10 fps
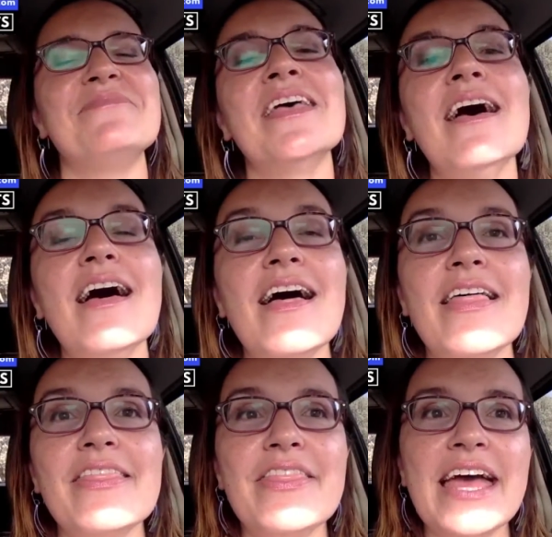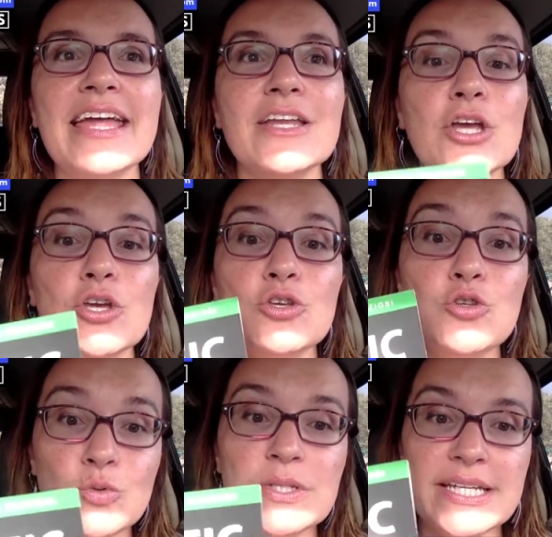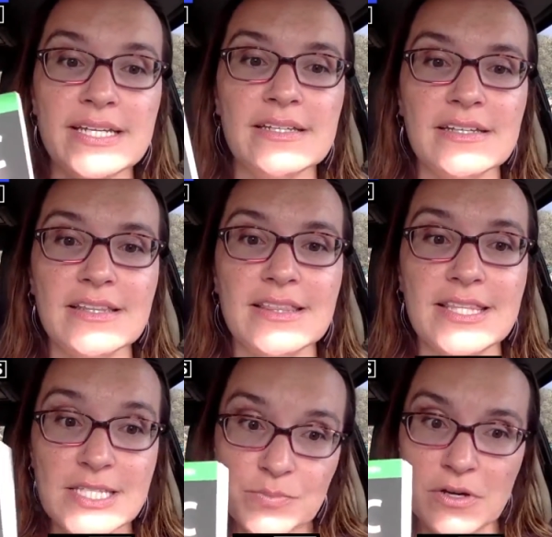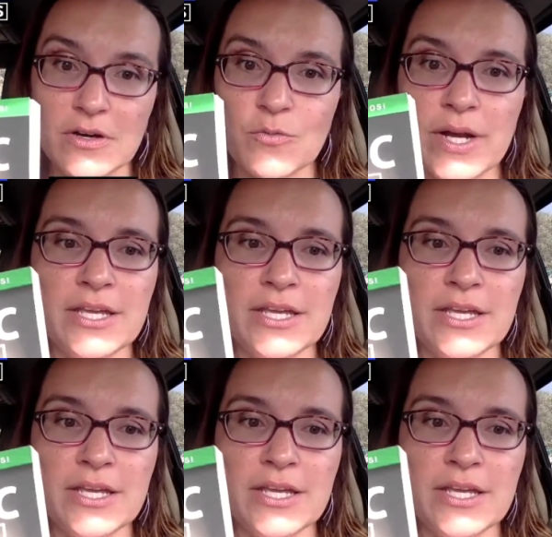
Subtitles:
Then you need this book, right? You need to